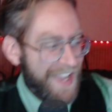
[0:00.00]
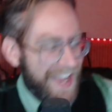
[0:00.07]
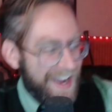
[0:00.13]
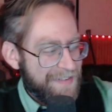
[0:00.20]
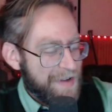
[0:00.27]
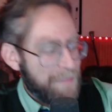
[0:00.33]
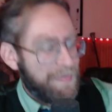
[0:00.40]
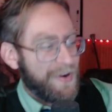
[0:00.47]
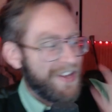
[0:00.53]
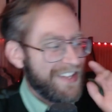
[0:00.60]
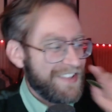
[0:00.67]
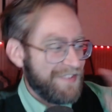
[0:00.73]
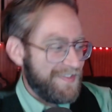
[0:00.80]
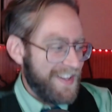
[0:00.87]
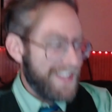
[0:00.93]
I'm going to put on
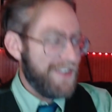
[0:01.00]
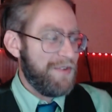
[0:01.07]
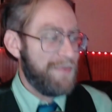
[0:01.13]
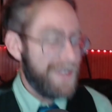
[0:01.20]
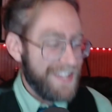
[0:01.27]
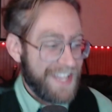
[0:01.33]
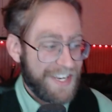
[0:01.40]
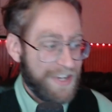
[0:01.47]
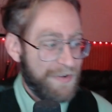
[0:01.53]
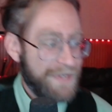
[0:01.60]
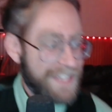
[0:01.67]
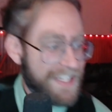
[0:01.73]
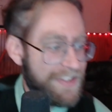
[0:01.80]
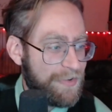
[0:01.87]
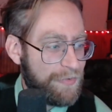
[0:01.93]
the video while I go
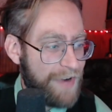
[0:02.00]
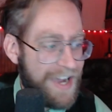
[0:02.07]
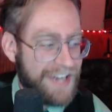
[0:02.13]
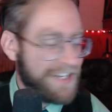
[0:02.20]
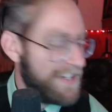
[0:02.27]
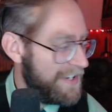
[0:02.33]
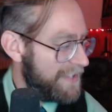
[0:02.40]
and get the rock.